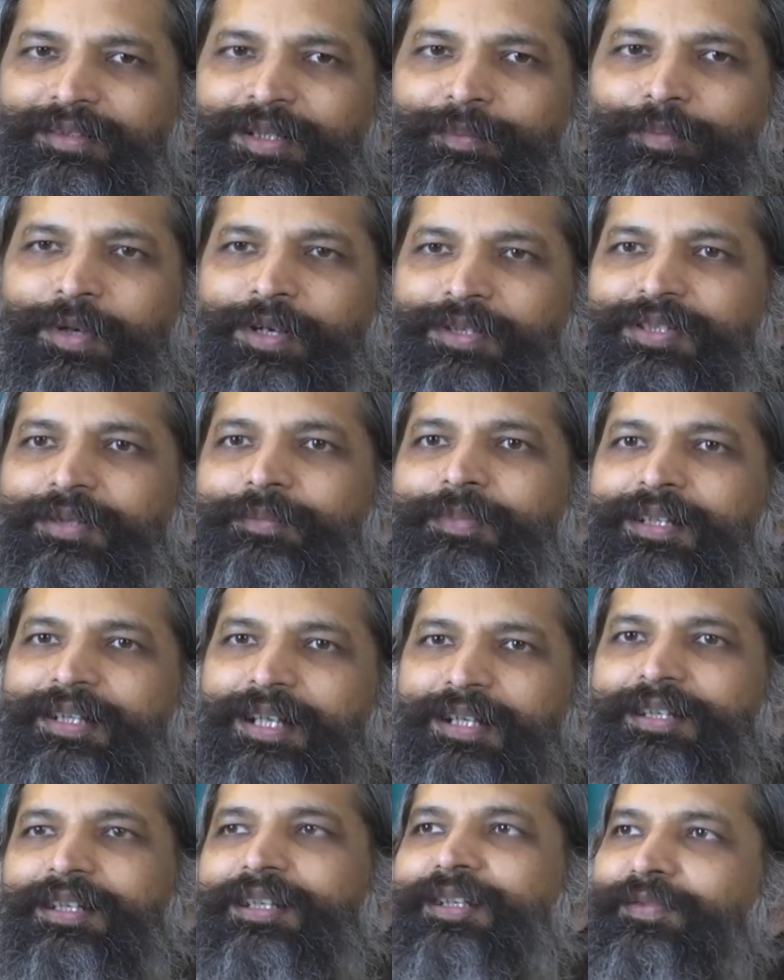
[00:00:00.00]
impossible
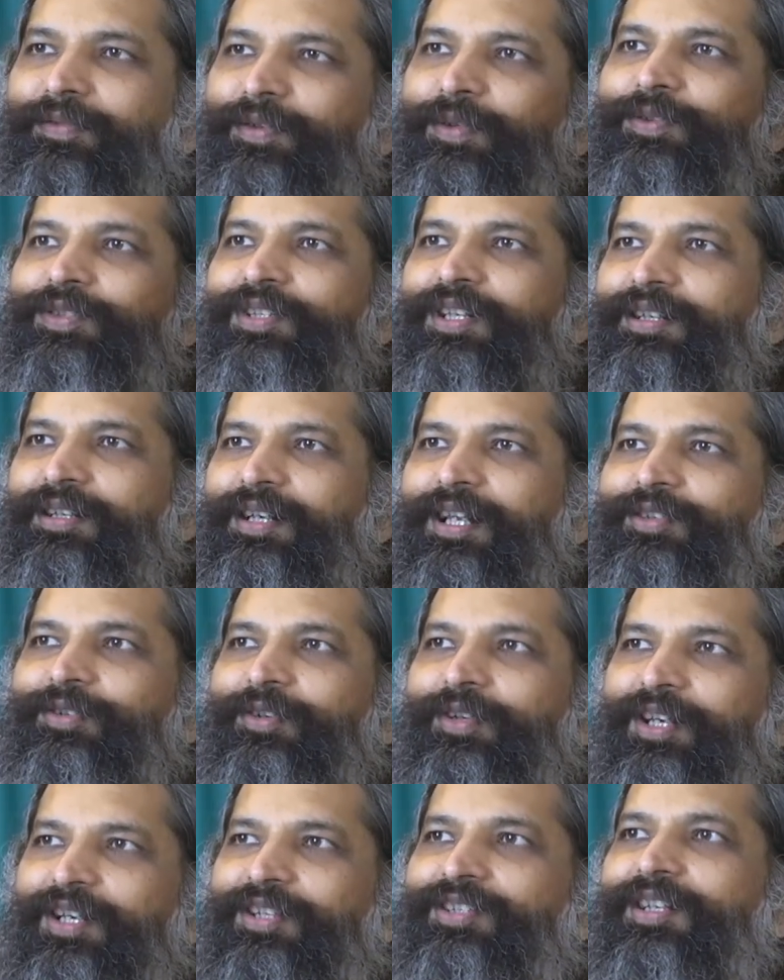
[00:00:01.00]
that in a future
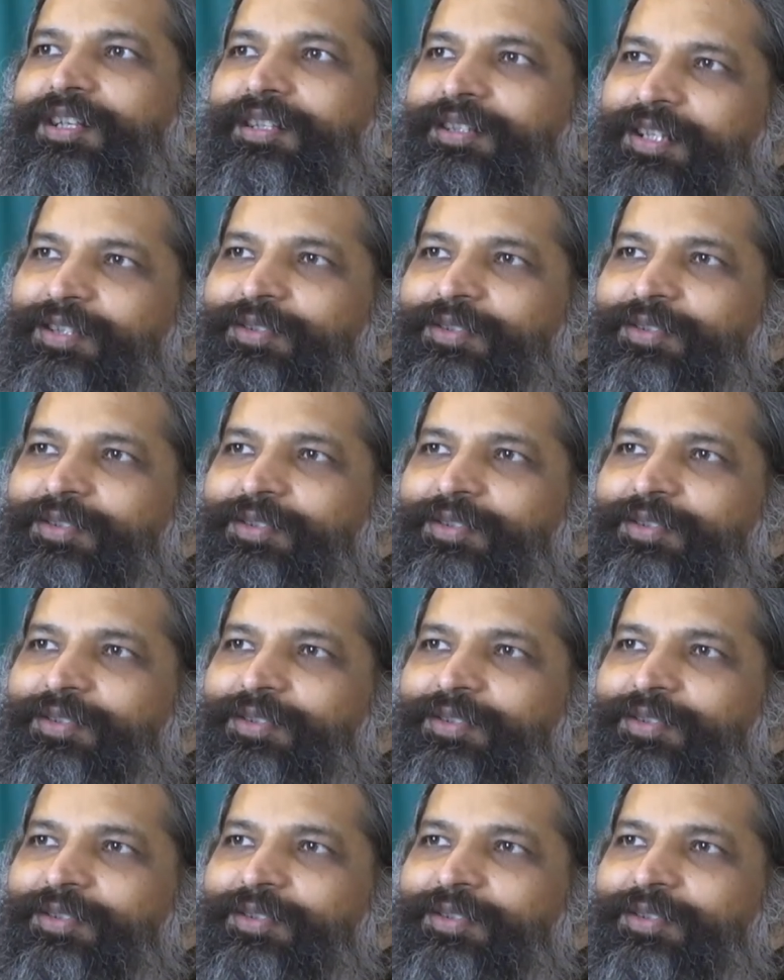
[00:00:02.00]
education